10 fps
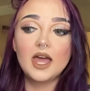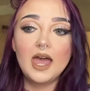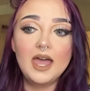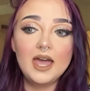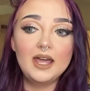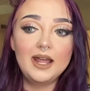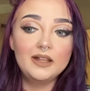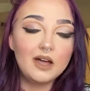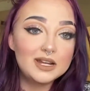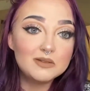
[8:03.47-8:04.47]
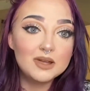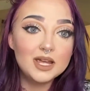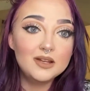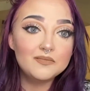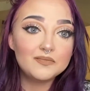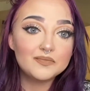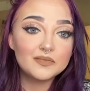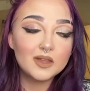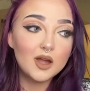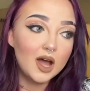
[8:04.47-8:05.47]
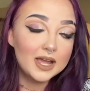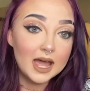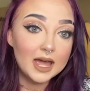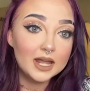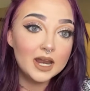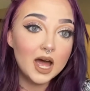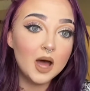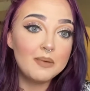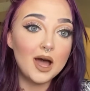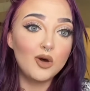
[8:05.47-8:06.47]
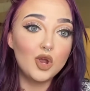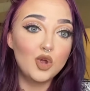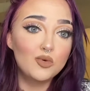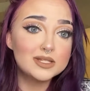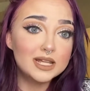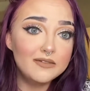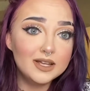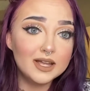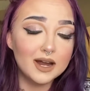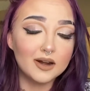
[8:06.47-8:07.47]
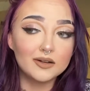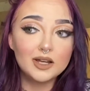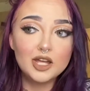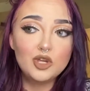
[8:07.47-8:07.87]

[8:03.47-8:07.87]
And he lied to me again about who was living there.